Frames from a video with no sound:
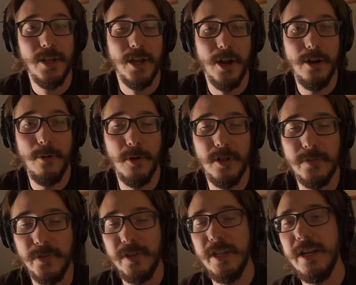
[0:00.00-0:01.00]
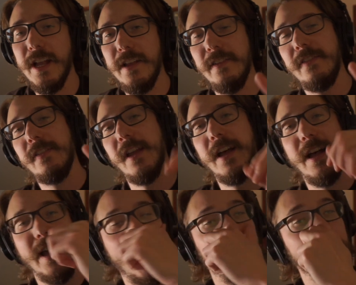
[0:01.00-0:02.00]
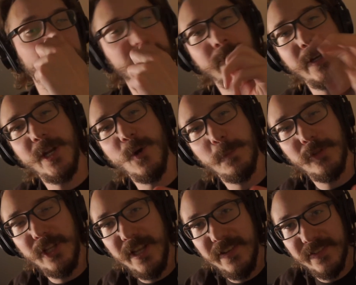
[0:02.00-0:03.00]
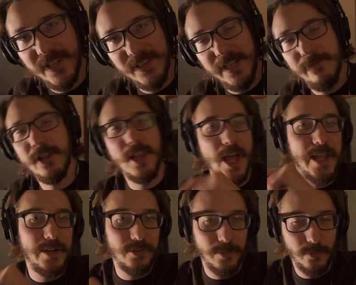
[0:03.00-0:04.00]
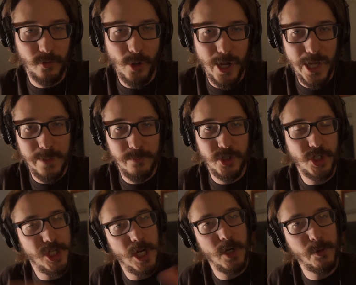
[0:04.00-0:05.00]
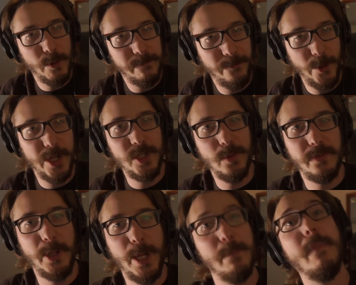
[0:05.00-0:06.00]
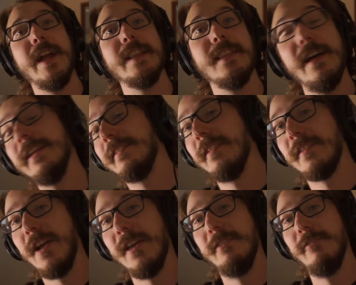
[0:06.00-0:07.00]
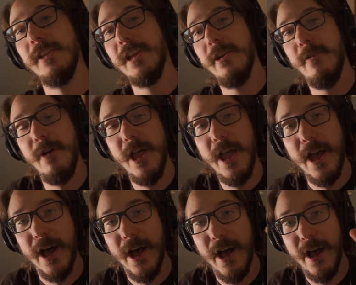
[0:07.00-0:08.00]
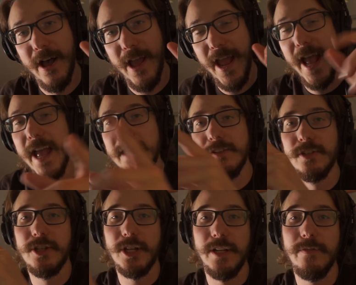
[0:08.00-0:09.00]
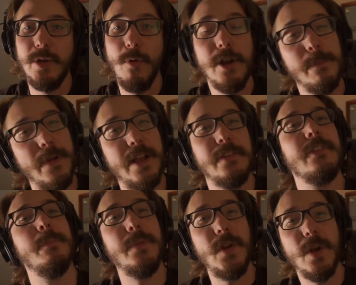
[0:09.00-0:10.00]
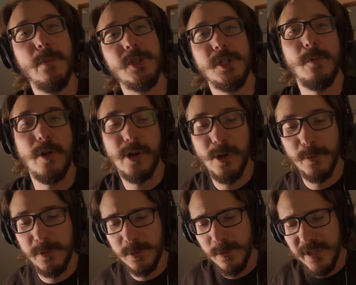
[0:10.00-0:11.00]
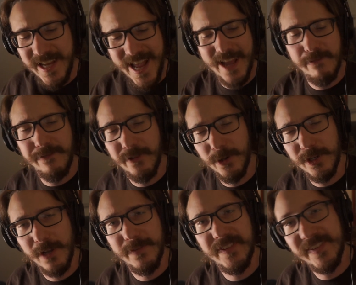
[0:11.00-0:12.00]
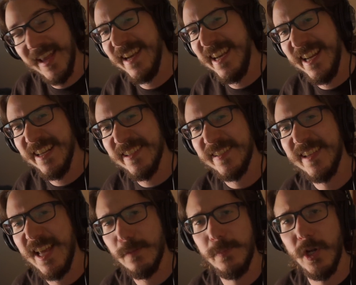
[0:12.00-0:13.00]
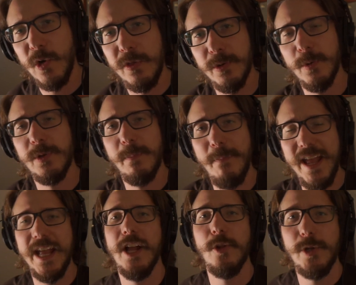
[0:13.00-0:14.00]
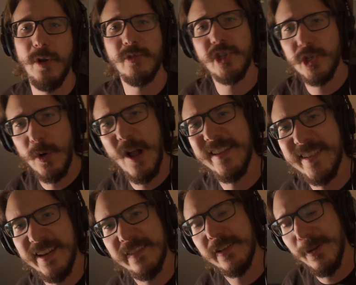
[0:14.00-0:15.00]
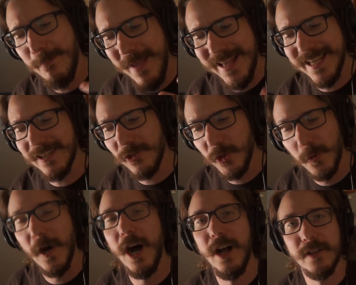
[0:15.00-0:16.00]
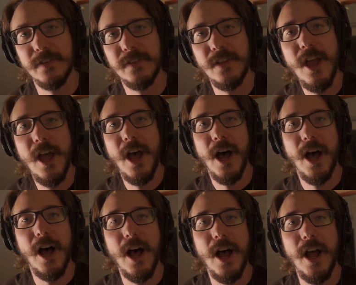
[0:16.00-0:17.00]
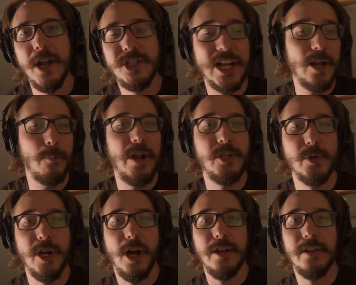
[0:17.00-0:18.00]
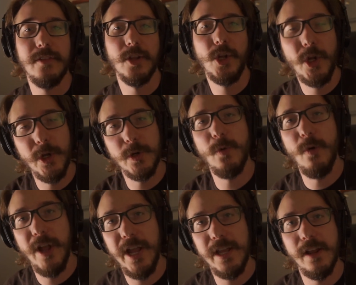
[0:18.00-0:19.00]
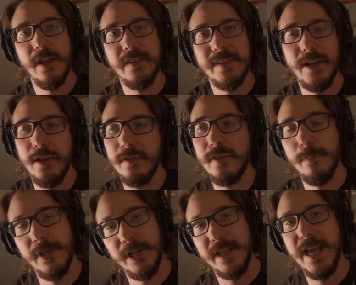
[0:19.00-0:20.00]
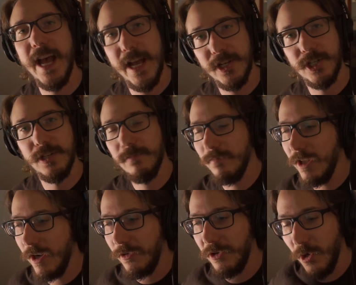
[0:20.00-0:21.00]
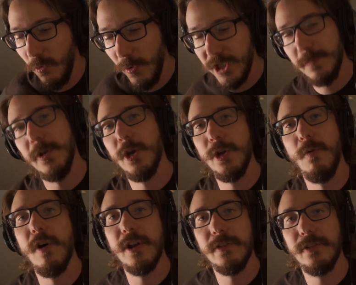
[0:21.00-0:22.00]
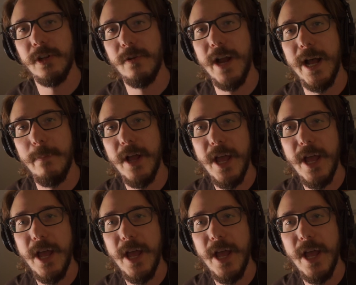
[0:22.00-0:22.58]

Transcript: Alright, well, see you guys. If you like the video, please leave a like, subscribe, share it to a friend you think might like this kind of video. And if you want to buy some beer, but you don't want to go through the effort of sending said beer through the mail, you don't trust that it's going to make it to us, check out Patreon. It's a good way to send us a bit of cash, let us know which beer you want us to grab,